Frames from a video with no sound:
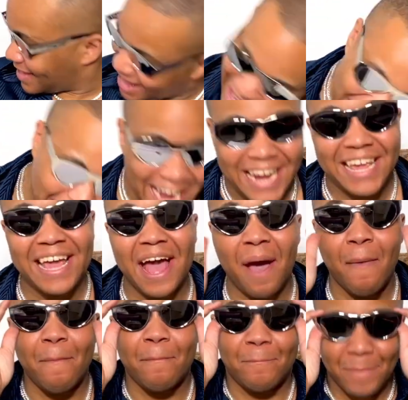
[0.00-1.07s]
Honey,
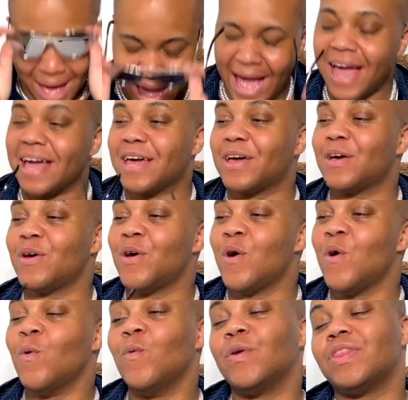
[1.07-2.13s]
I'm back
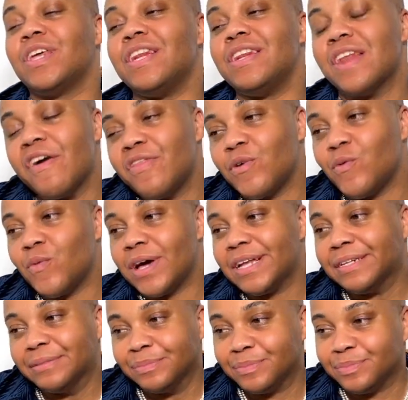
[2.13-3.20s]
with another one.